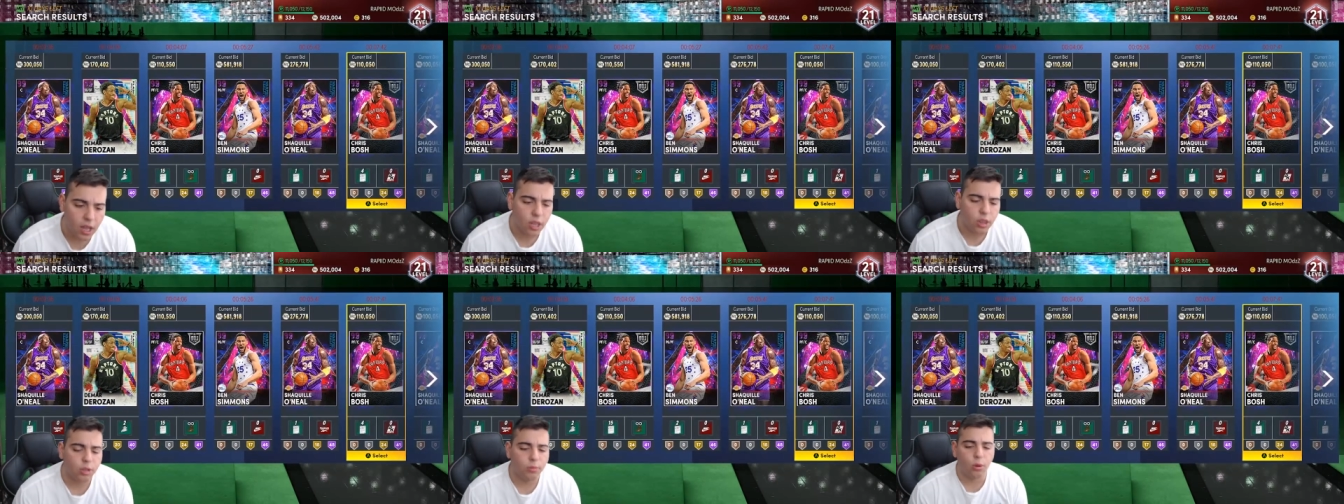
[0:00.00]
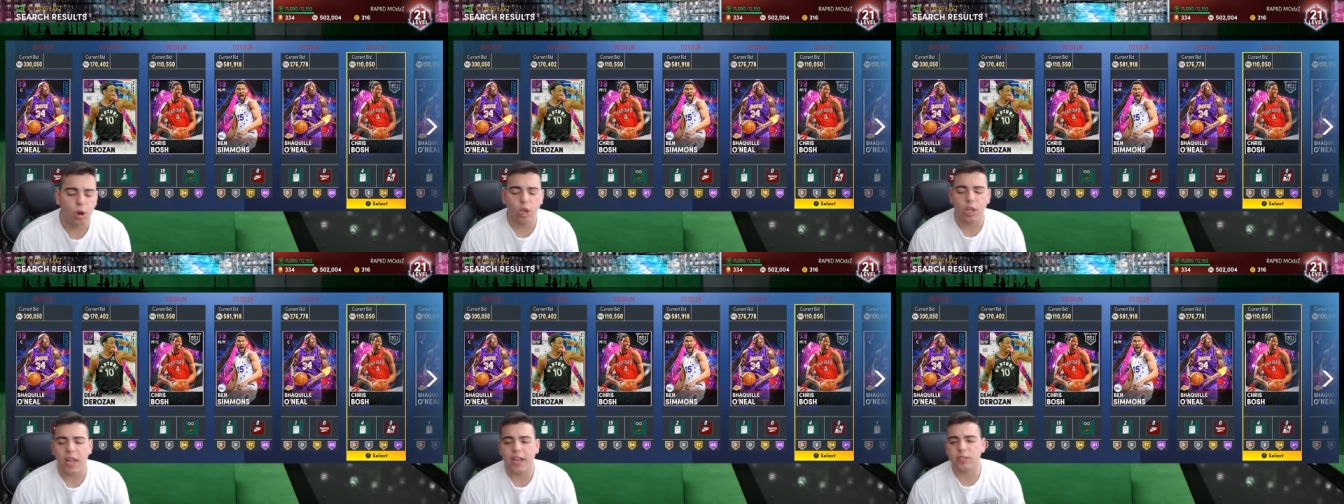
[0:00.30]
the
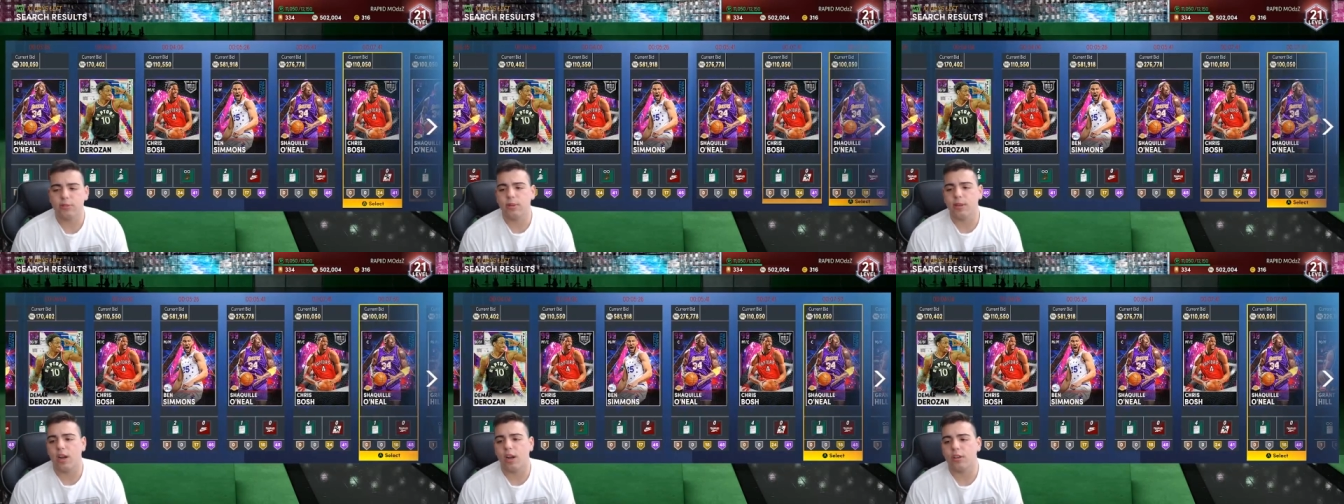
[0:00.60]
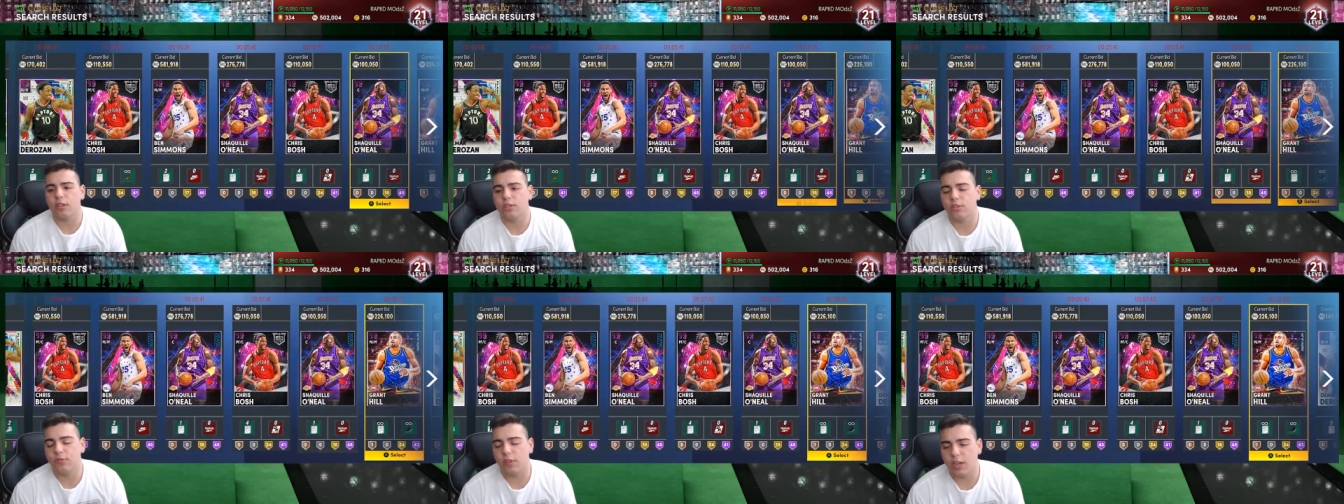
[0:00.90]
more likes we get
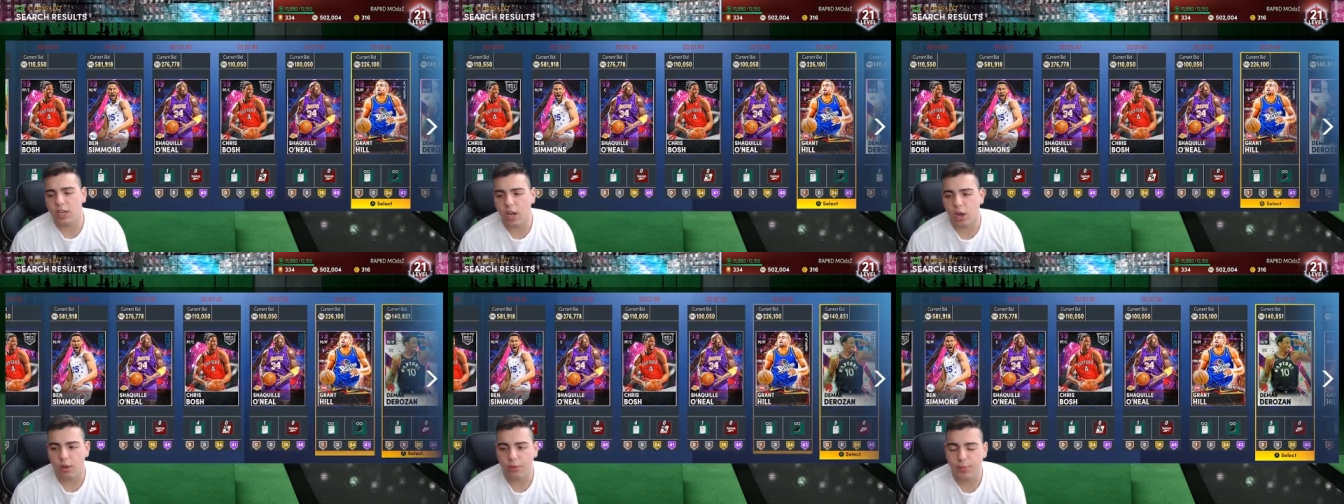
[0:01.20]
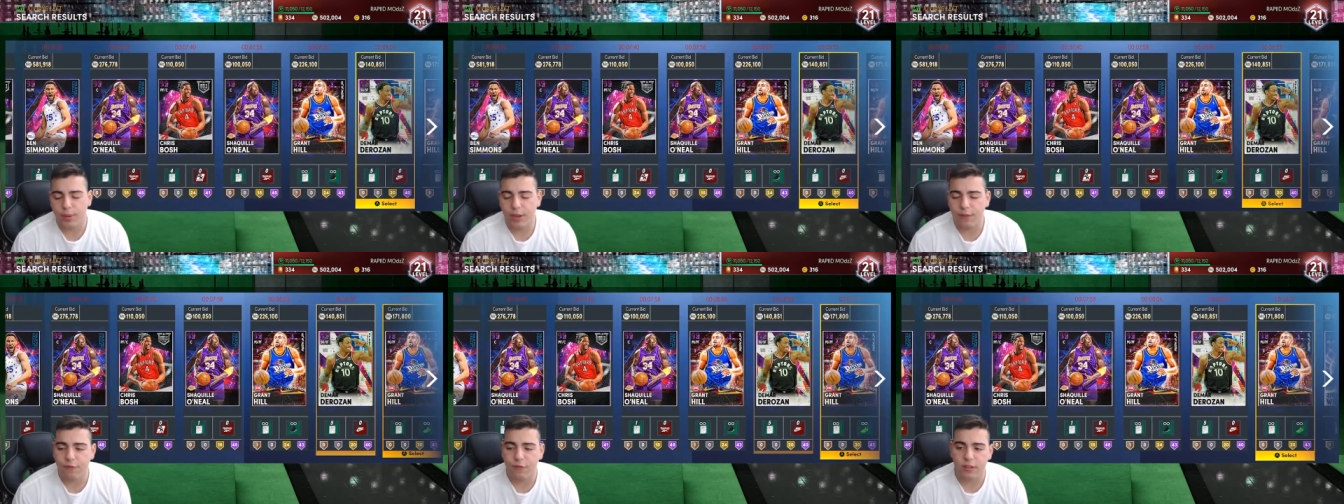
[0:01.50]
on this video,
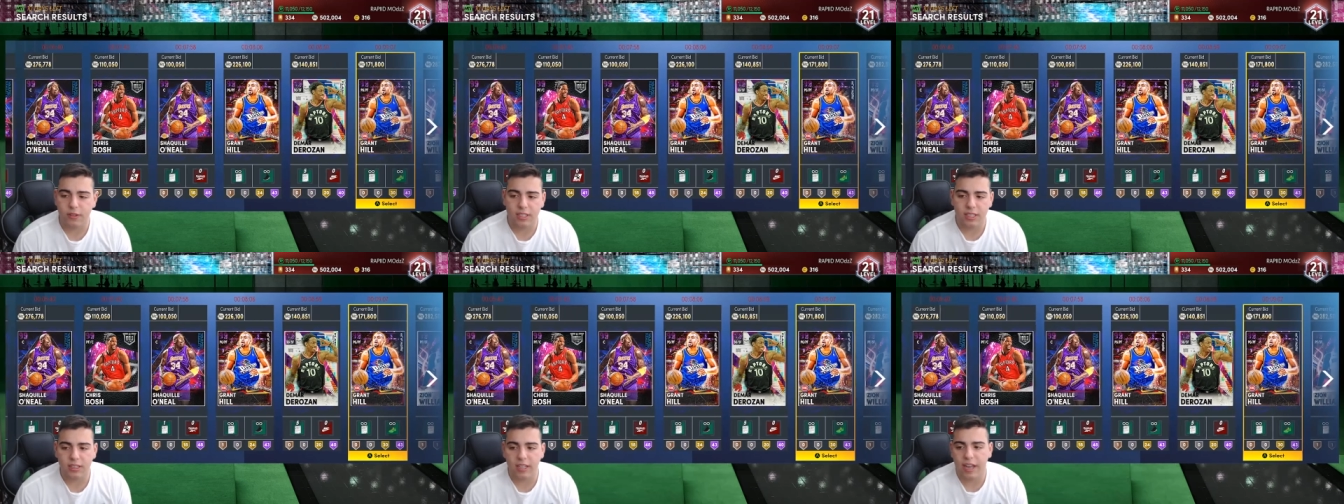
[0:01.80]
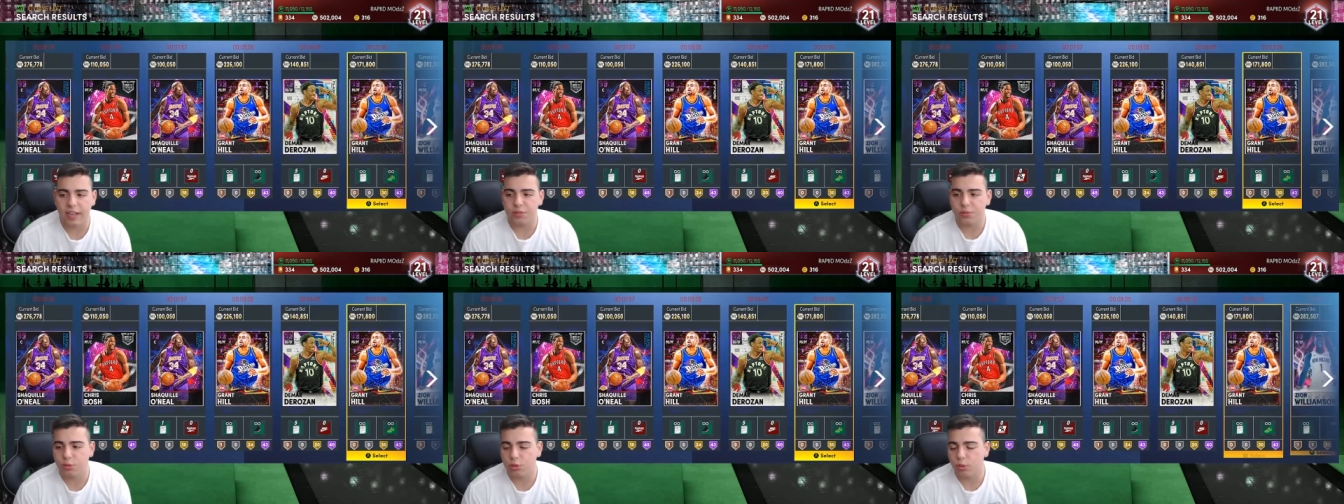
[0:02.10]
if we hit 50
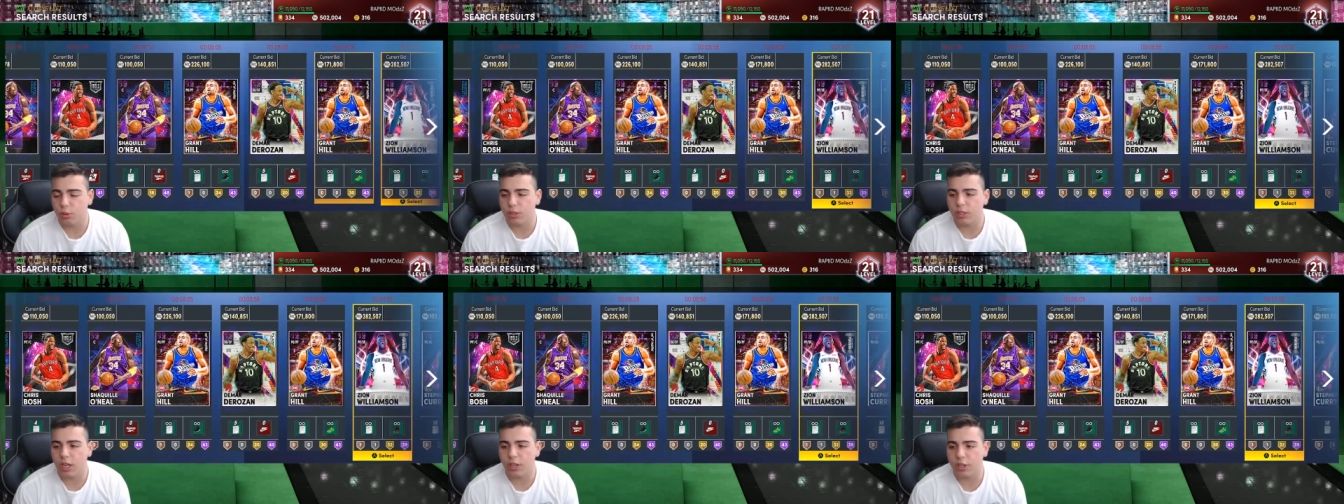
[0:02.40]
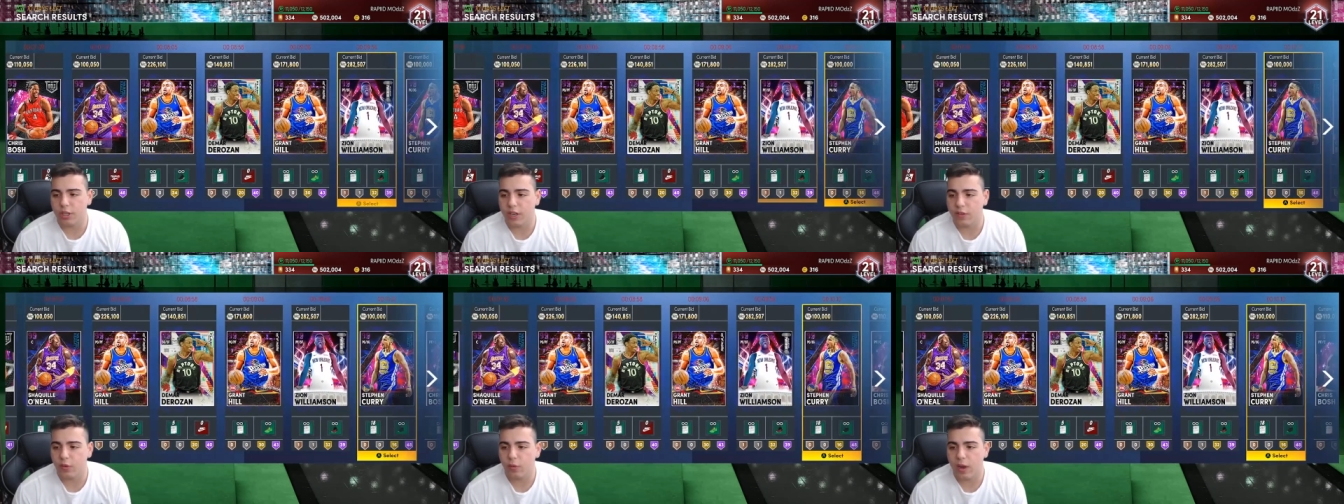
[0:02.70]
likes, we'll do
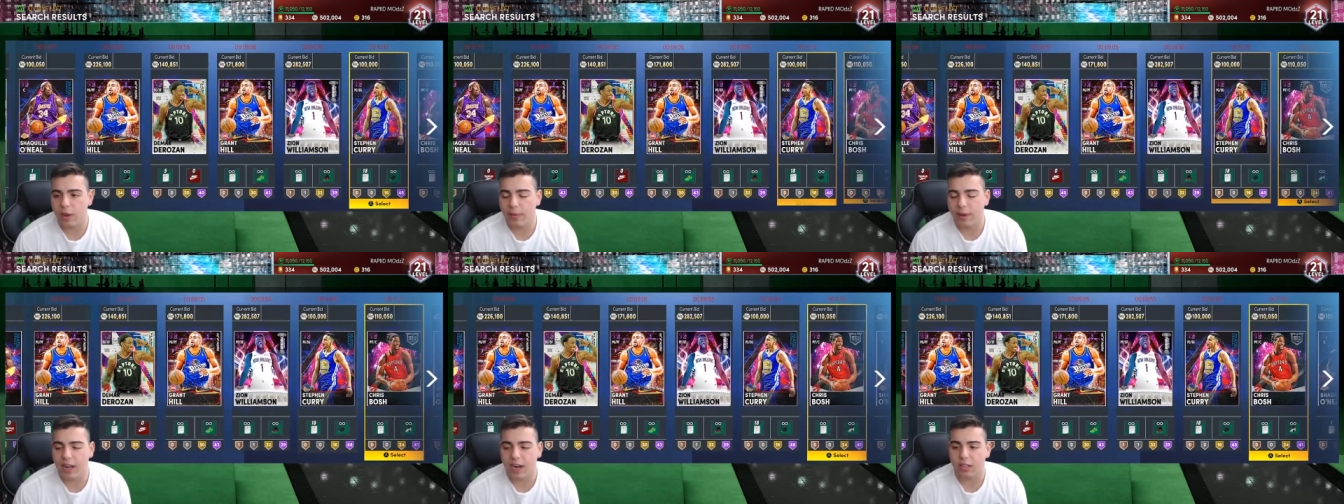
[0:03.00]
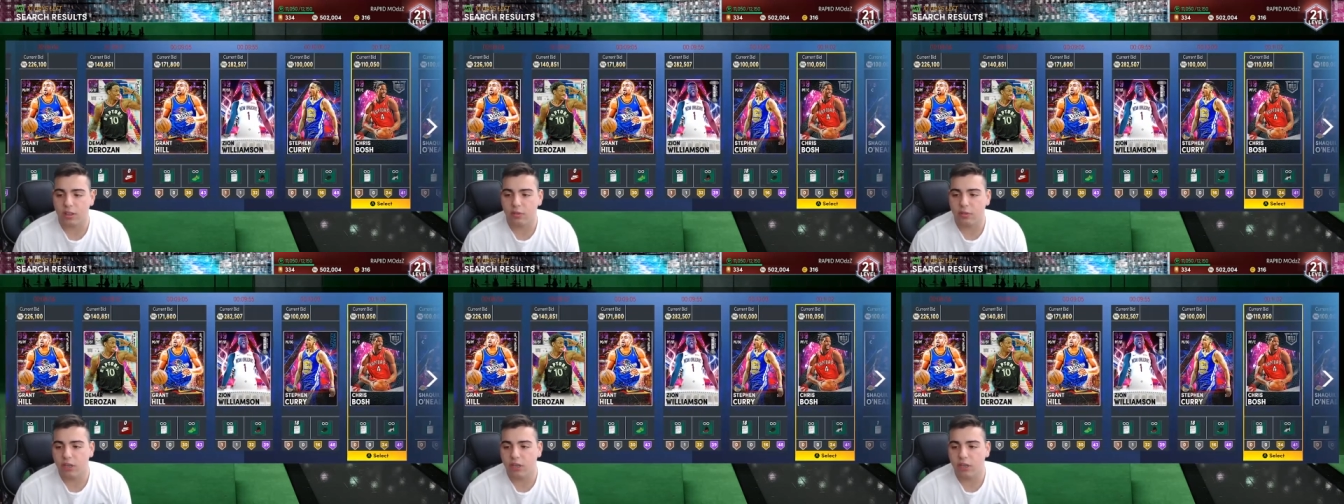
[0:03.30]
another giveaway. We got a